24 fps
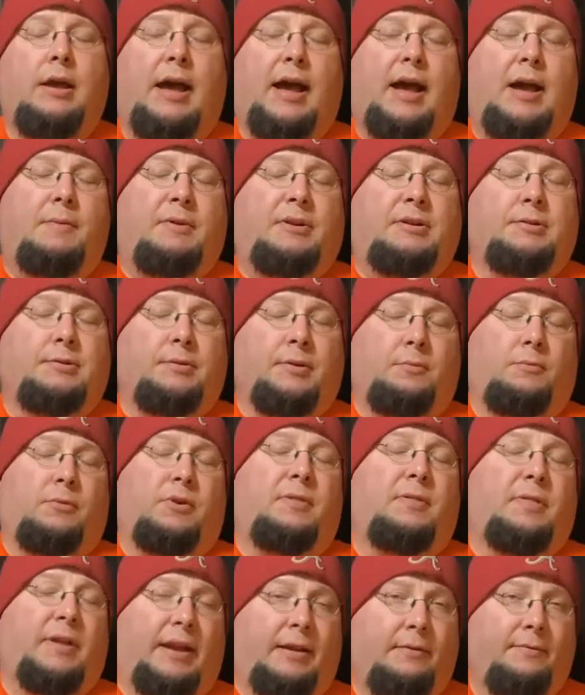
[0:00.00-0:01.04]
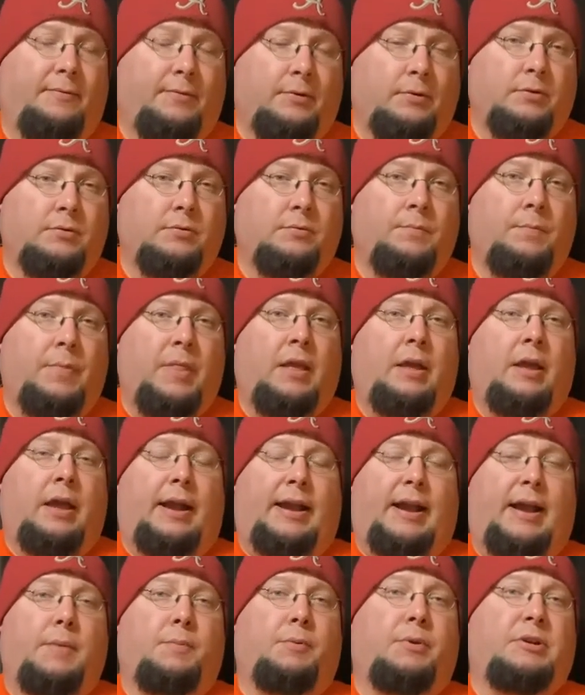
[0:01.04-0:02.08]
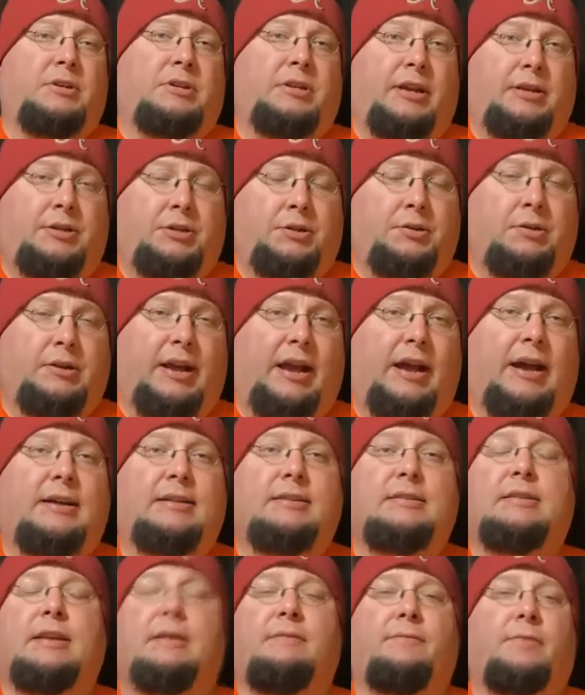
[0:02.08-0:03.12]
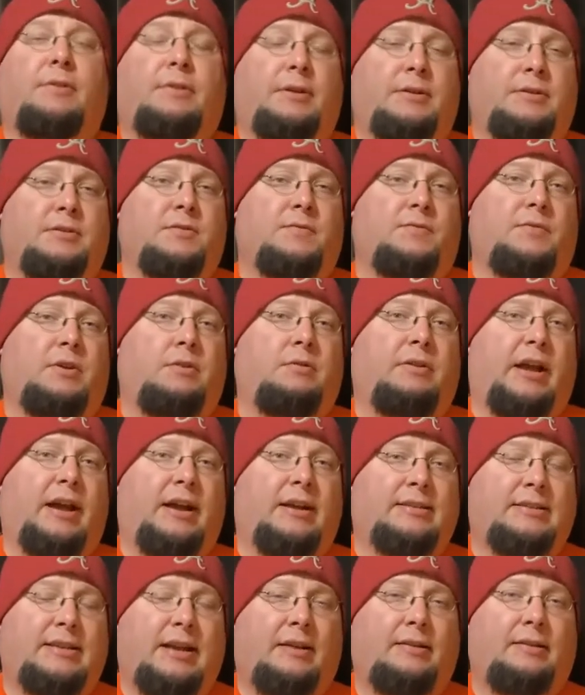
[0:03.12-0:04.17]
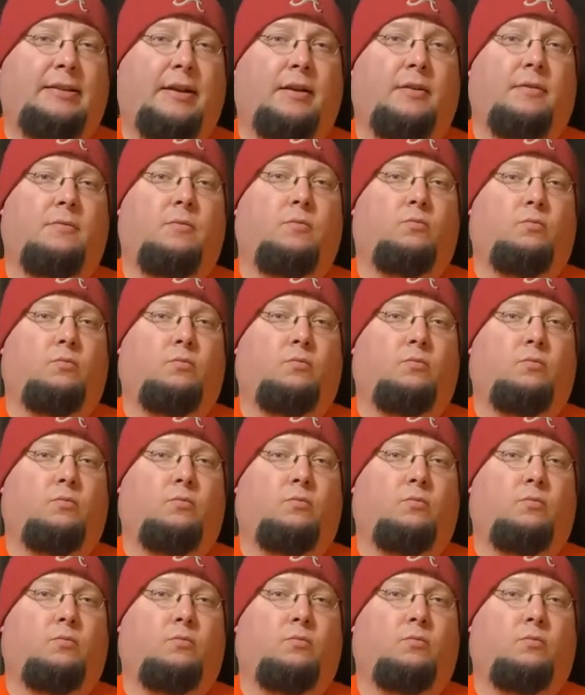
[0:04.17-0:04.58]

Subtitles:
I'm extremely thankful, and I appreciate you guys. And for those of you guys out there